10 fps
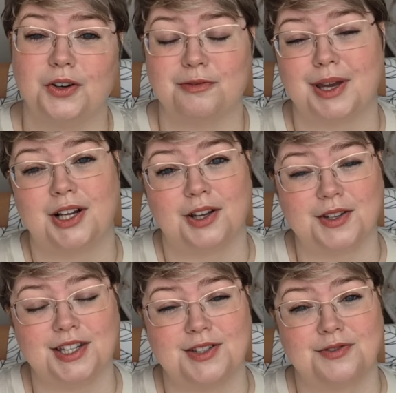of my
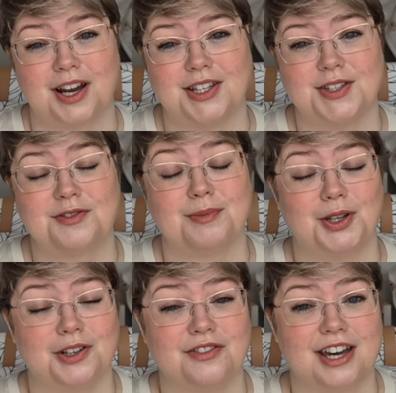closest friends from
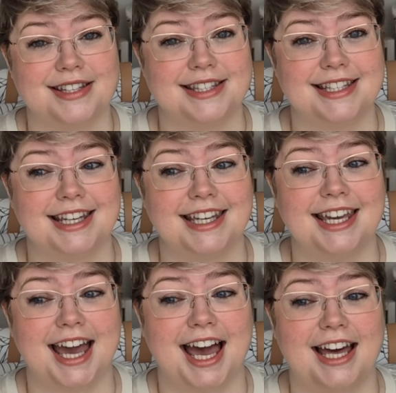
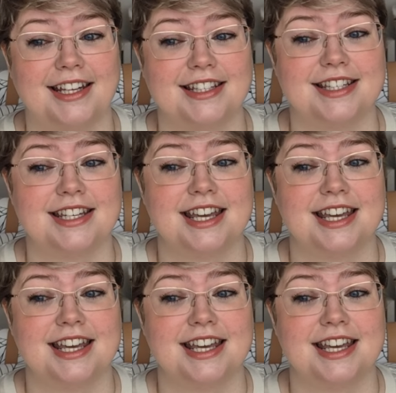university, and